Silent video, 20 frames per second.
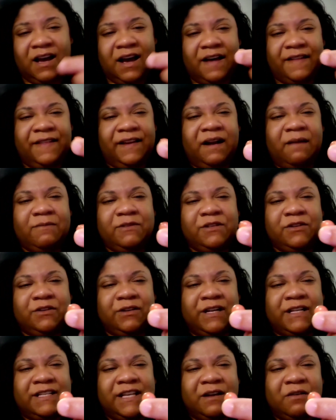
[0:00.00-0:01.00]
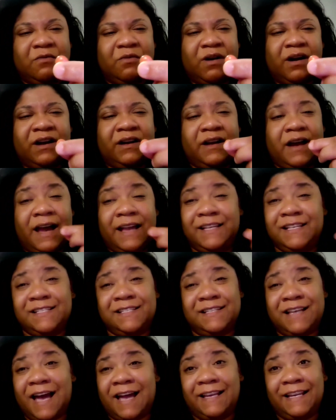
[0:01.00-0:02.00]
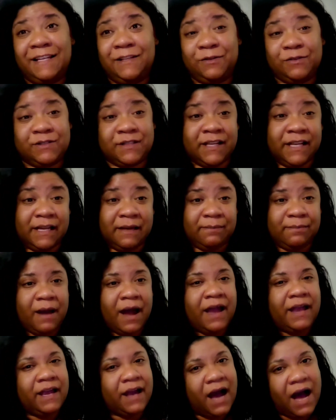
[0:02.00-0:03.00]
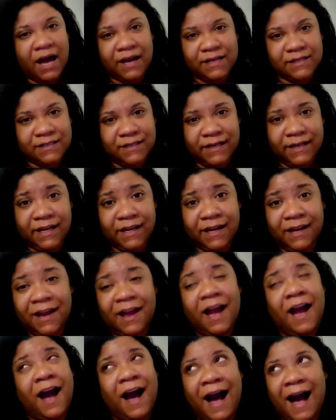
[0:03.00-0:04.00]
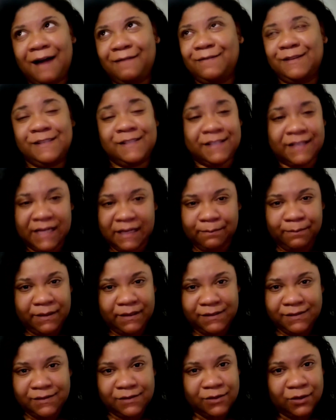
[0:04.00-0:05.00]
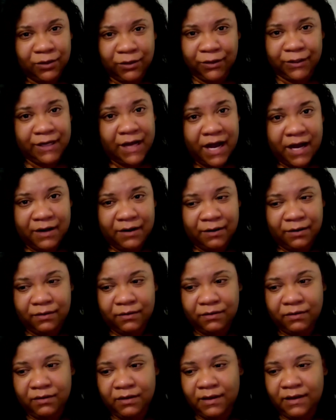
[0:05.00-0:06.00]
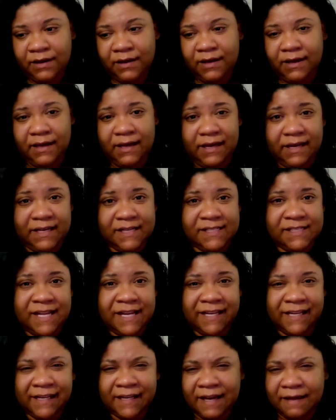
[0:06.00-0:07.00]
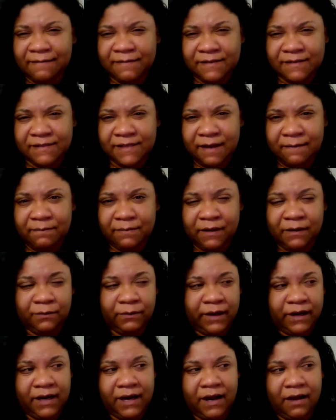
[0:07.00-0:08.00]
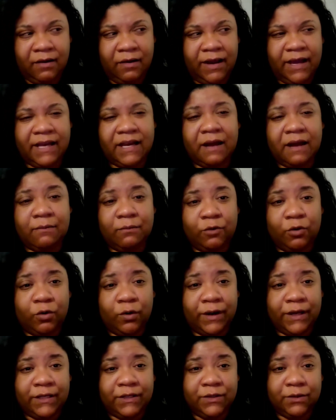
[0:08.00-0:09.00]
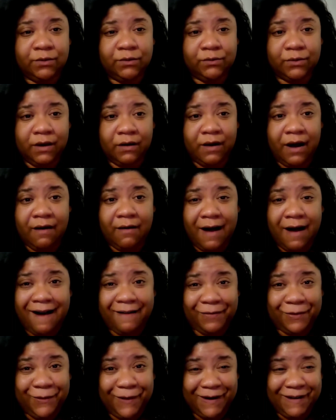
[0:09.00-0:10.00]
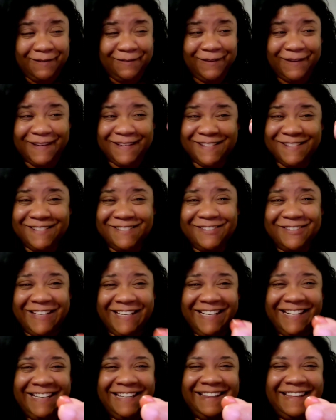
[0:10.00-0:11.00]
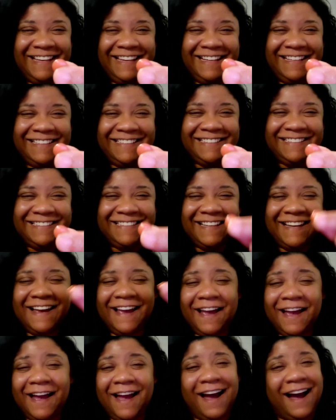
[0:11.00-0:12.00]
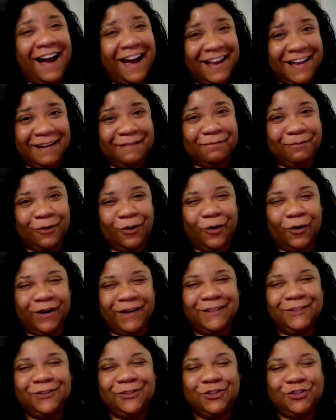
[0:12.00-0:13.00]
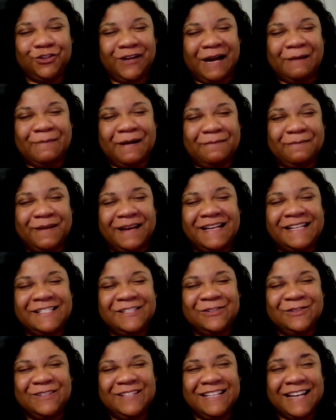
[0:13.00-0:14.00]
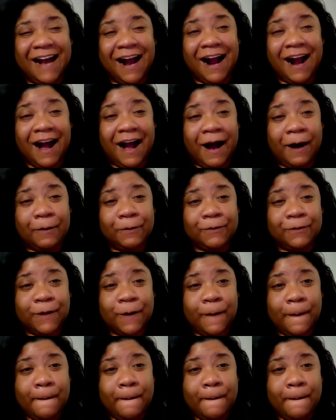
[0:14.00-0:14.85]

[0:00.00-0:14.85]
I think I'm just gonna take one. I just I need to sleep. I honestly haven't sleeping so good at all. It is like 11 something right now, and I'm going to after I finish drinking this, I am going to try my best to knock out,